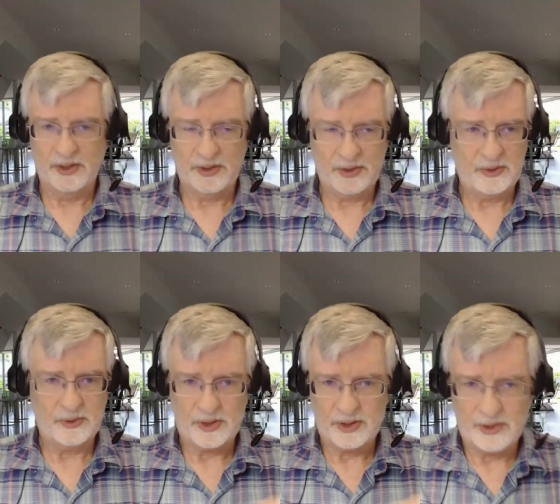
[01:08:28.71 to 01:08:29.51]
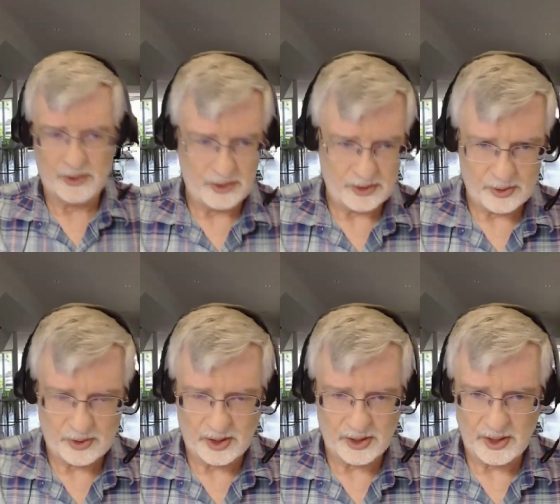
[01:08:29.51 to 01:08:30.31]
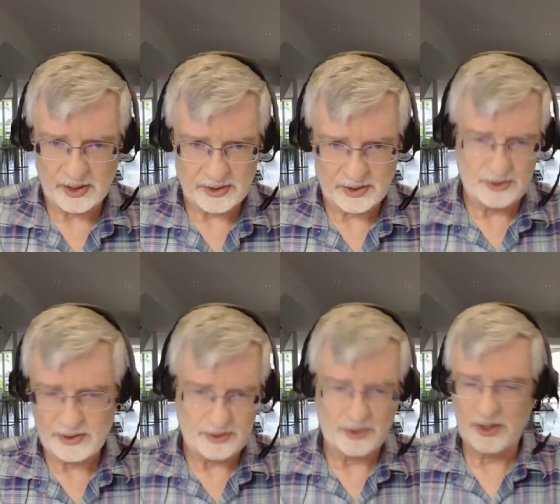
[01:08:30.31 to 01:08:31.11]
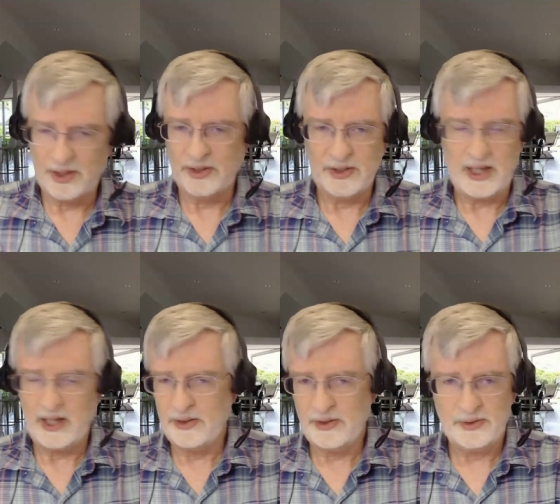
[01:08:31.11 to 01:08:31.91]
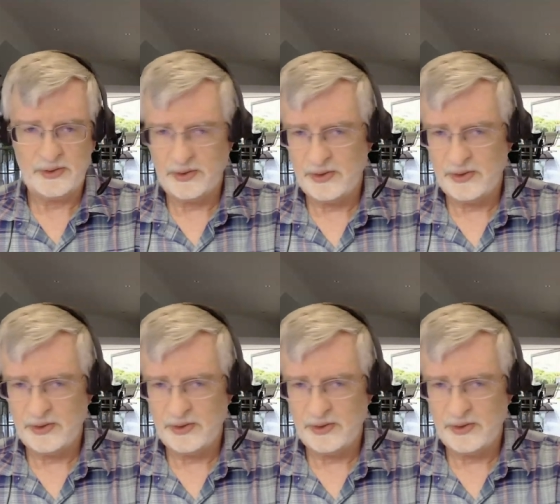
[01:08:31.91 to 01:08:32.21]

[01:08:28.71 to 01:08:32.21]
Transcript: you are you are against this, you're against that, you you,